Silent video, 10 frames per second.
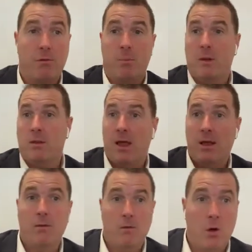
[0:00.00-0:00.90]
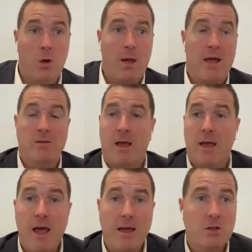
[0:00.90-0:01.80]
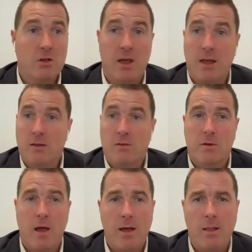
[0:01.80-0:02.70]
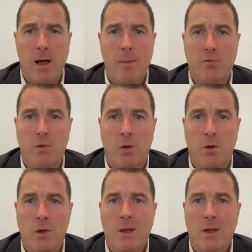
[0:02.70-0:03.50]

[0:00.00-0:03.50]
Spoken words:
But then, as they age, that can scale up. So,